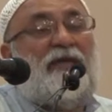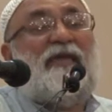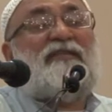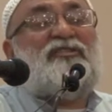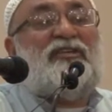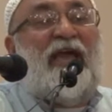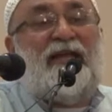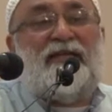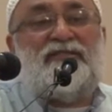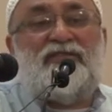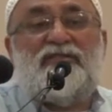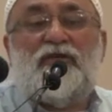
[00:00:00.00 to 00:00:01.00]
he
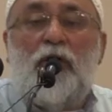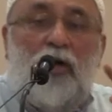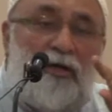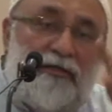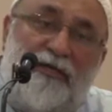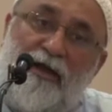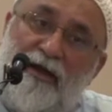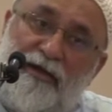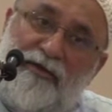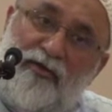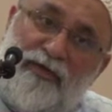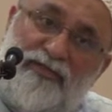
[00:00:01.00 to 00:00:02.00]
challenges all the
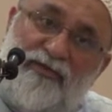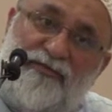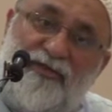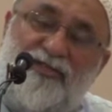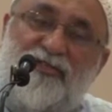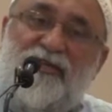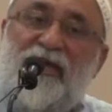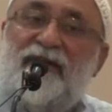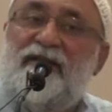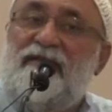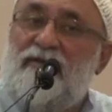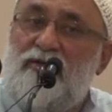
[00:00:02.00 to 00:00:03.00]
arguments of
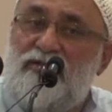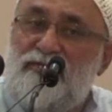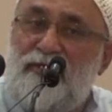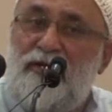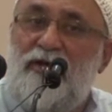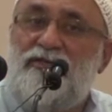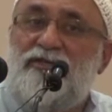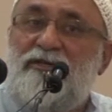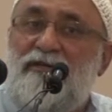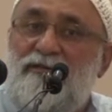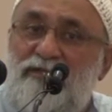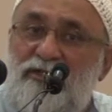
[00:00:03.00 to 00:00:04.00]
Christianity, the
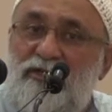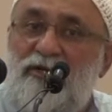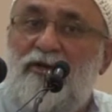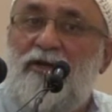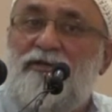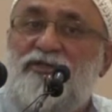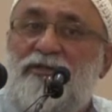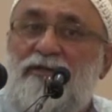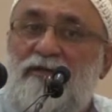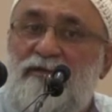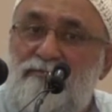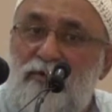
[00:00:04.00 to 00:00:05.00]
cosmological, the
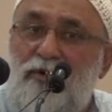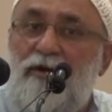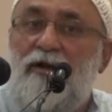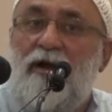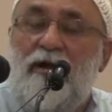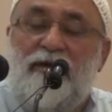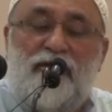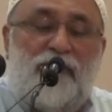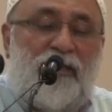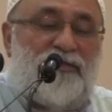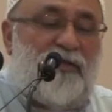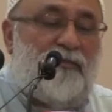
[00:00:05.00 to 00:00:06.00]
teleological, the moral
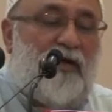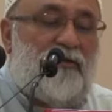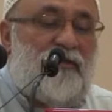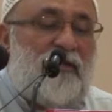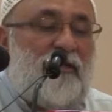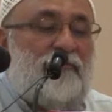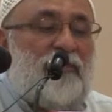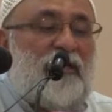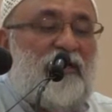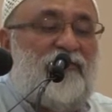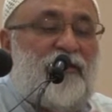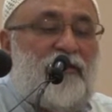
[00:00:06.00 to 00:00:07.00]
arguments about
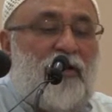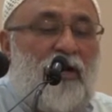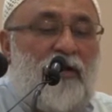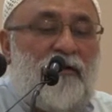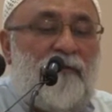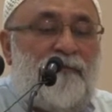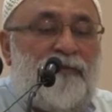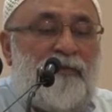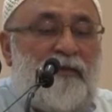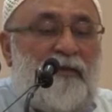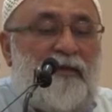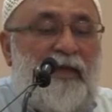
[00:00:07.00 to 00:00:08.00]
belief in God.
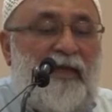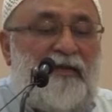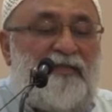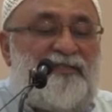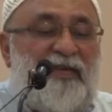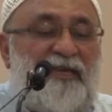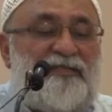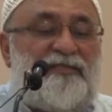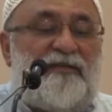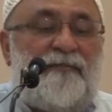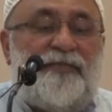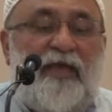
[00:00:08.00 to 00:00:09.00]
And he
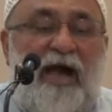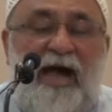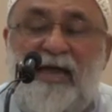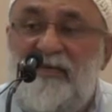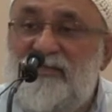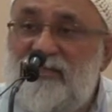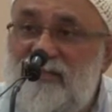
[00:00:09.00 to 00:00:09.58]
says, I